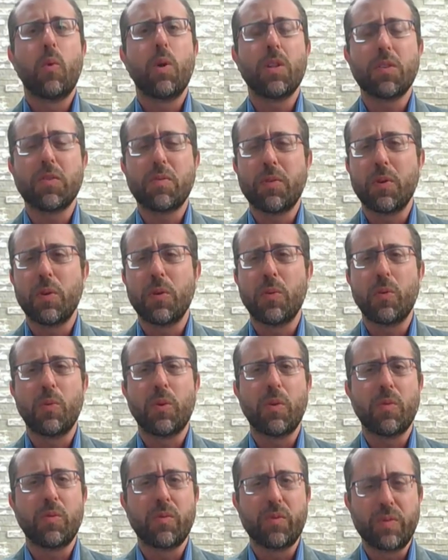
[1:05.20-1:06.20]

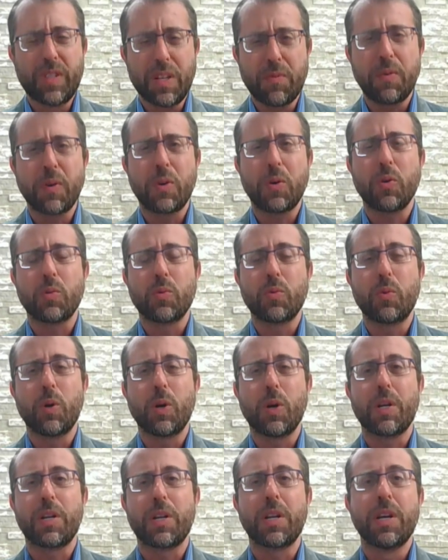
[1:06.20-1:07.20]
wonderful, difficult
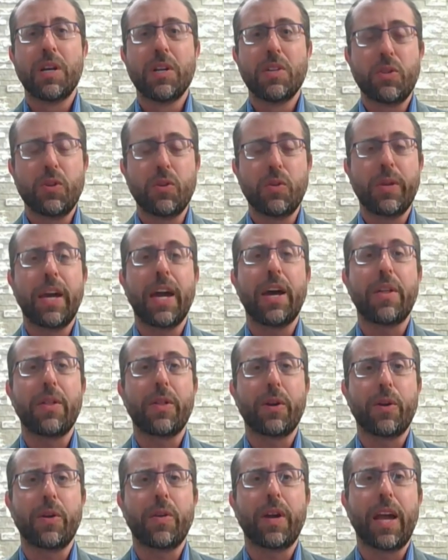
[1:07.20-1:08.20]
work to
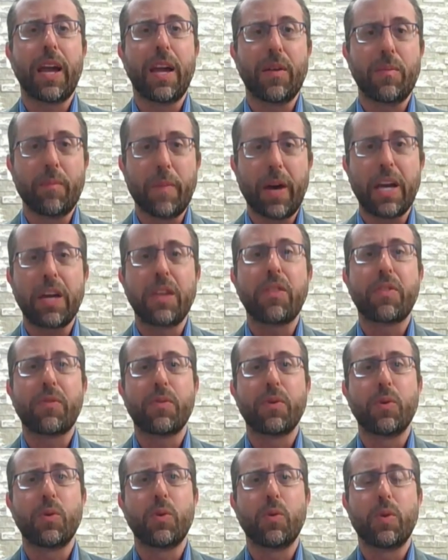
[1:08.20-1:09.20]
gather and mine
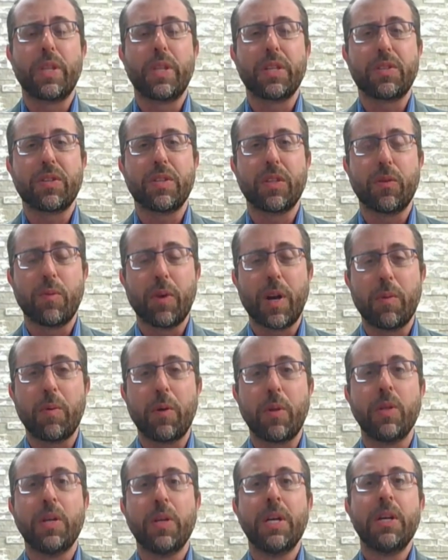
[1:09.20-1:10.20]
through this, the
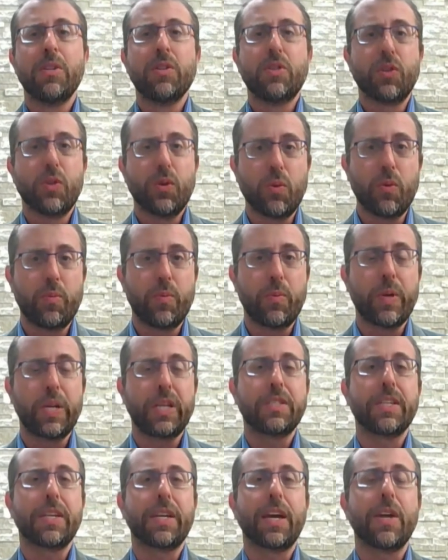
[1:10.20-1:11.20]
rubble, to
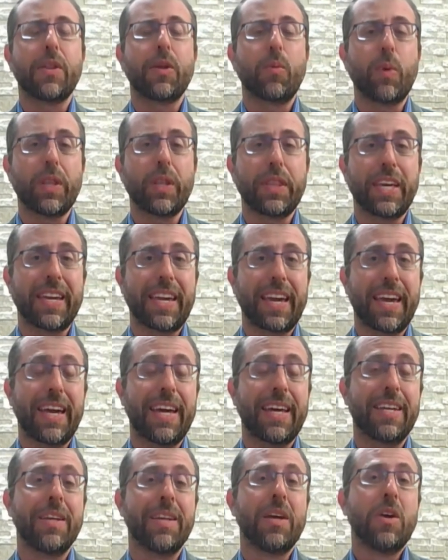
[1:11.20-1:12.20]
bring together what they
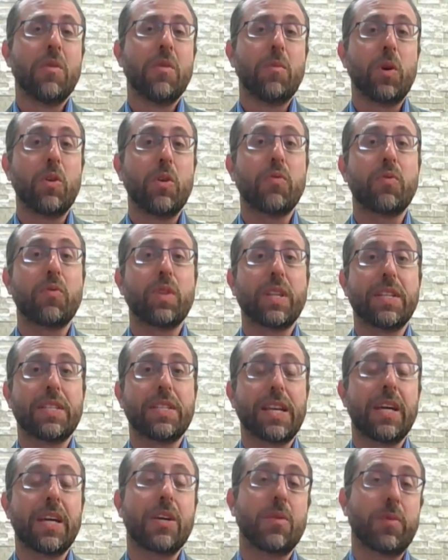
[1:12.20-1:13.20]
can, both for the
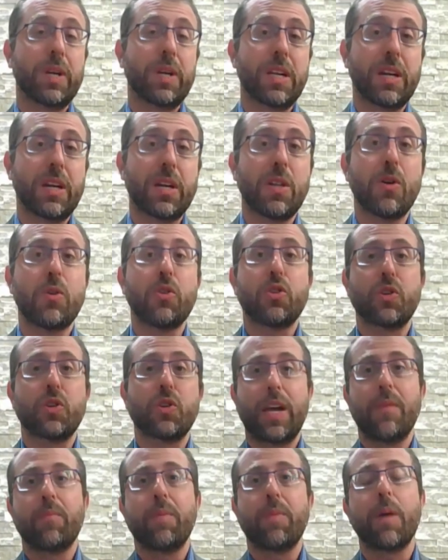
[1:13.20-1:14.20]
sake of bringing
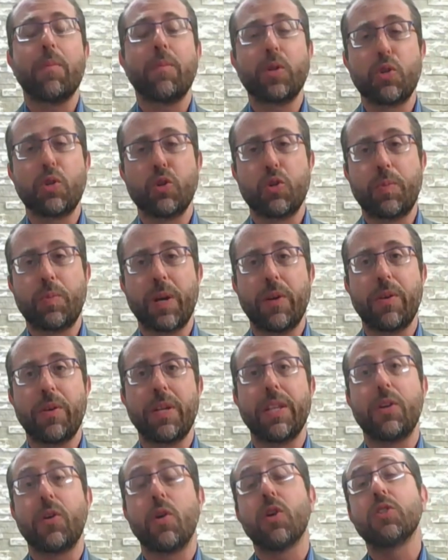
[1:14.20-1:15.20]
closure and proper Jewish
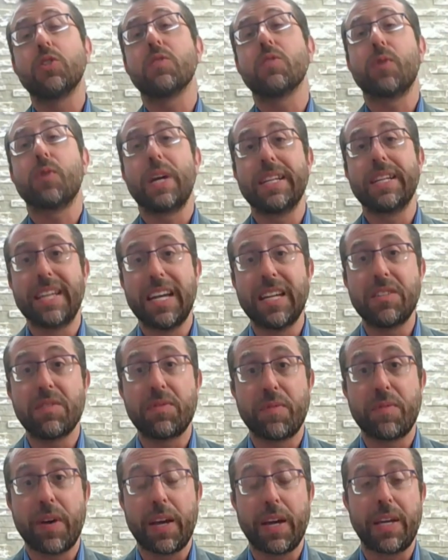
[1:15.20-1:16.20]
burial, and also for
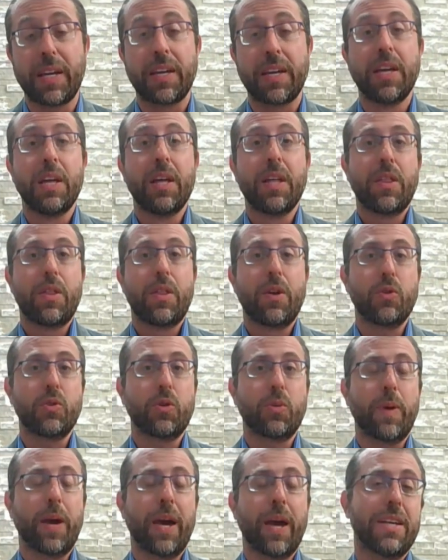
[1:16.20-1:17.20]
identifying
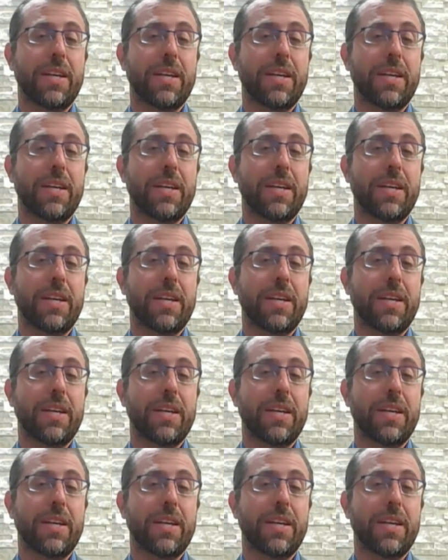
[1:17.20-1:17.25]
those who